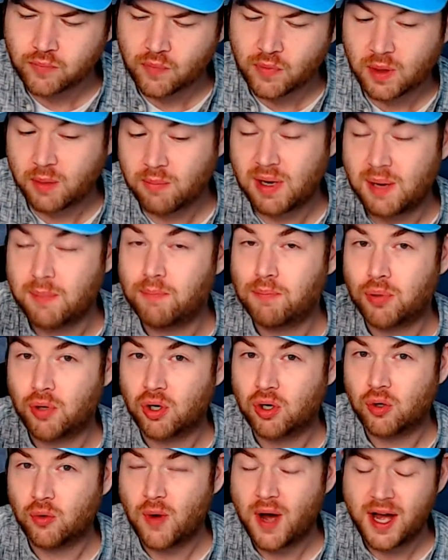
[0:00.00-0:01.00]
but
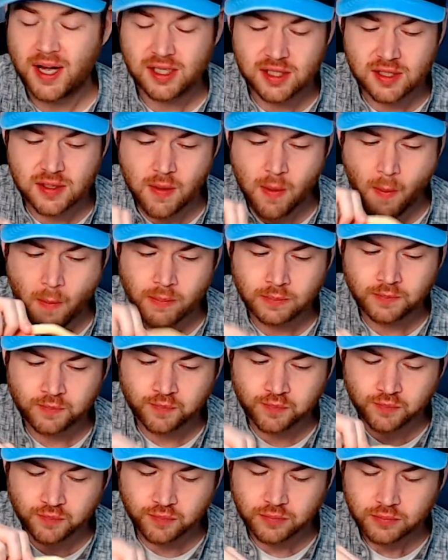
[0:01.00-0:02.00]
burger-wise,
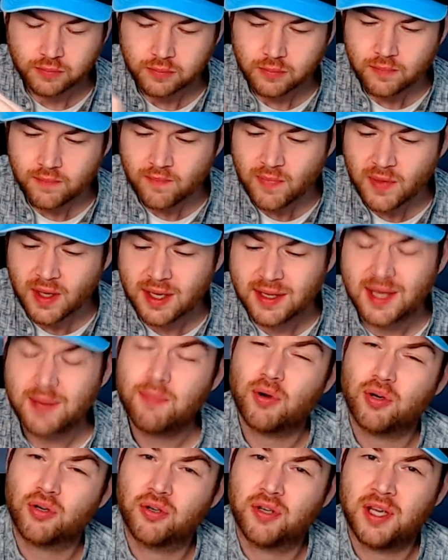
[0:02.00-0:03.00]
I think
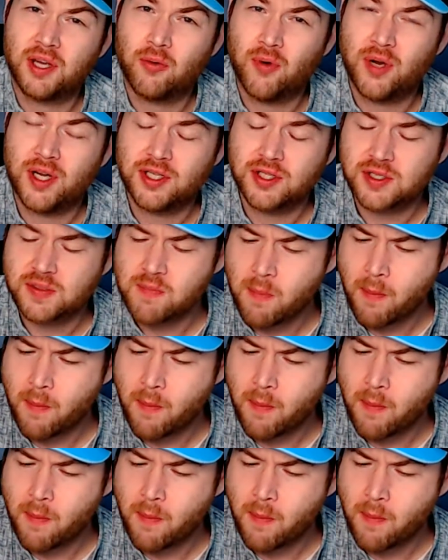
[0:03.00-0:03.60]
Burger King wins.